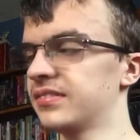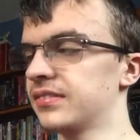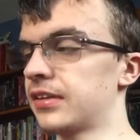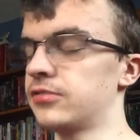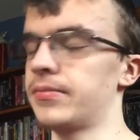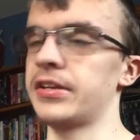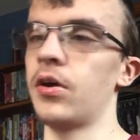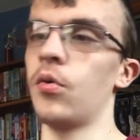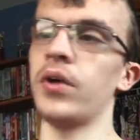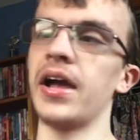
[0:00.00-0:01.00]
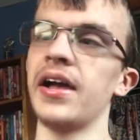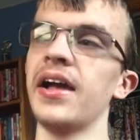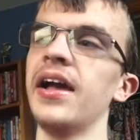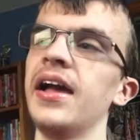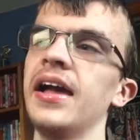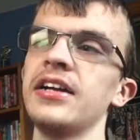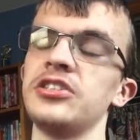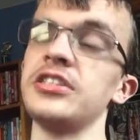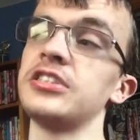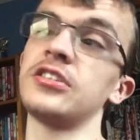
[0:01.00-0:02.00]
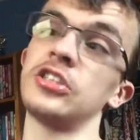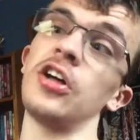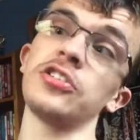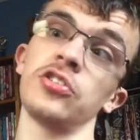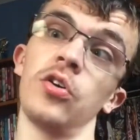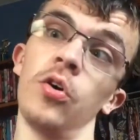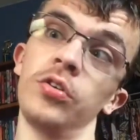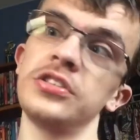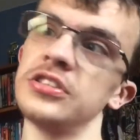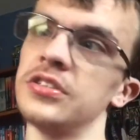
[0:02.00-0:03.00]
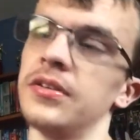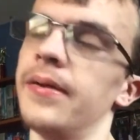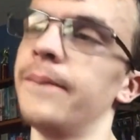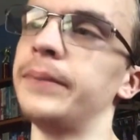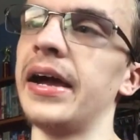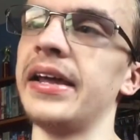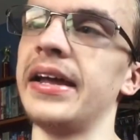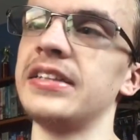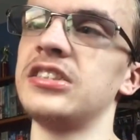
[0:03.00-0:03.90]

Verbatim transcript: That's my dog. She's, she's also old, but it's